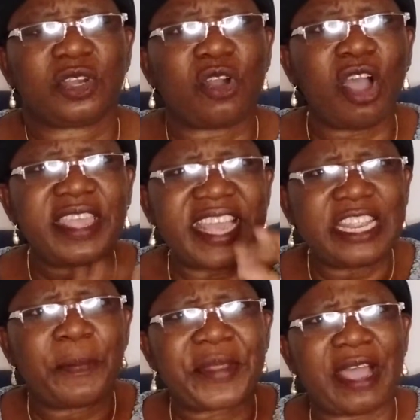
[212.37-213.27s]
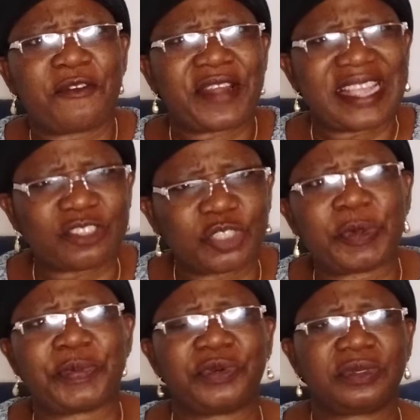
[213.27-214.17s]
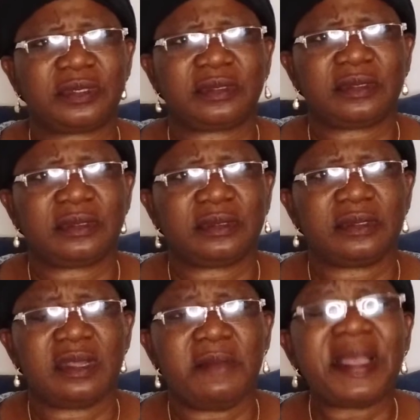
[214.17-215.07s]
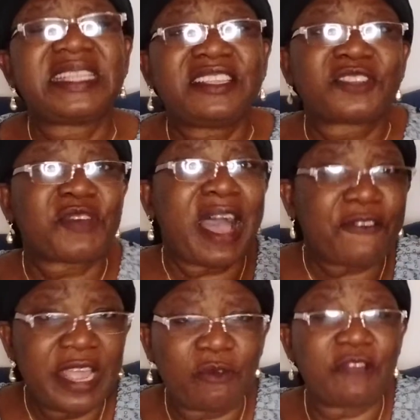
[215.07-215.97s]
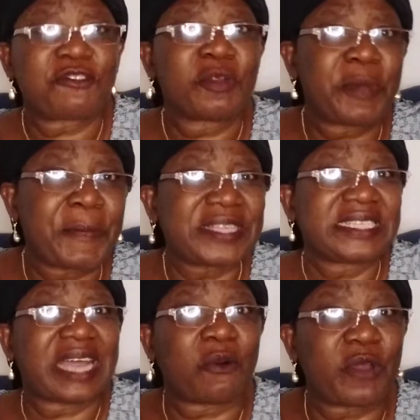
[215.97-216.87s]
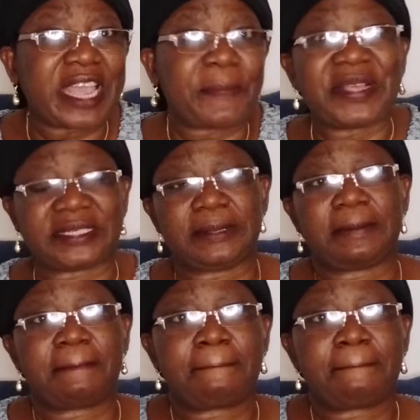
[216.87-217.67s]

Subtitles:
God hear the prayer of righteous people. But he's far away from the person that wicked person.